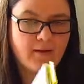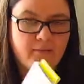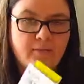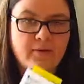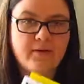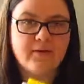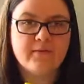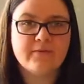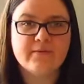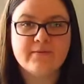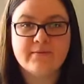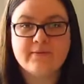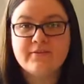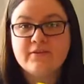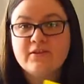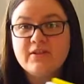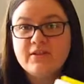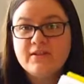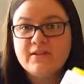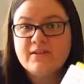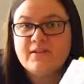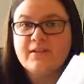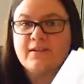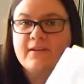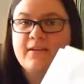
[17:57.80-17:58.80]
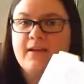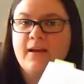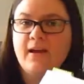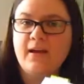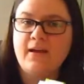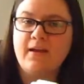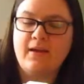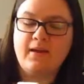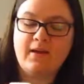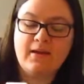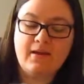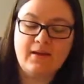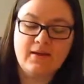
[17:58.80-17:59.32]
When I was with Gigi
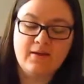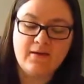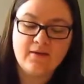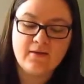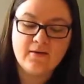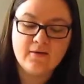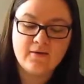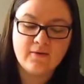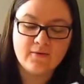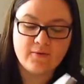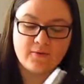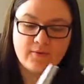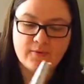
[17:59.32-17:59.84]
and the